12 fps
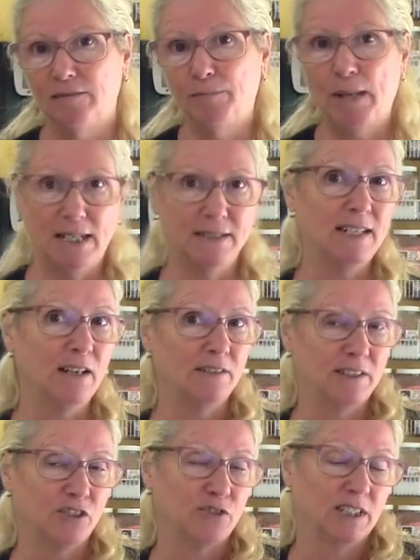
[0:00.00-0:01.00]
pans out
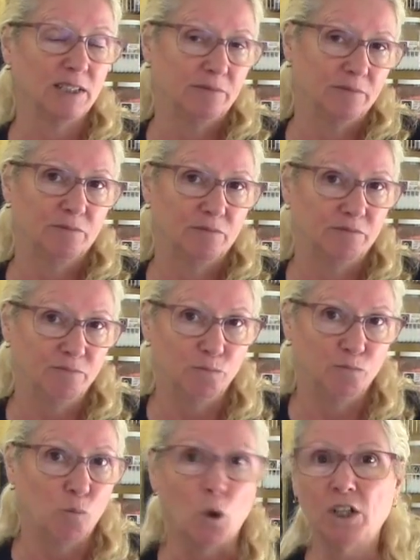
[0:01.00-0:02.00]
and is really
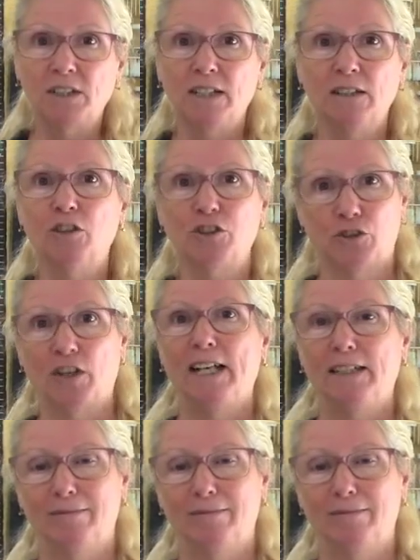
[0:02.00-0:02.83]
works and looks great.